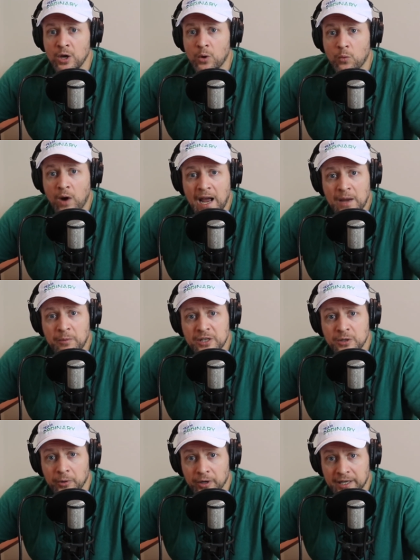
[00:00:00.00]
Why, when
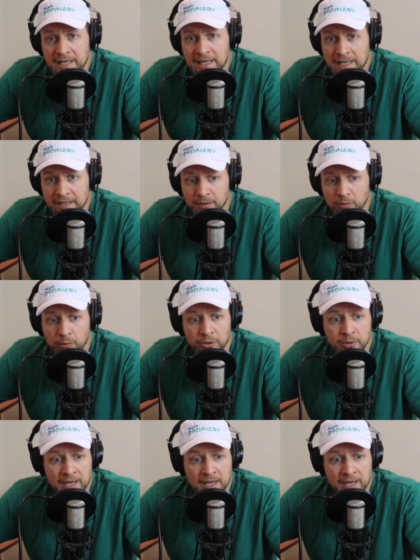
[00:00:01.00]
you were a kid, were you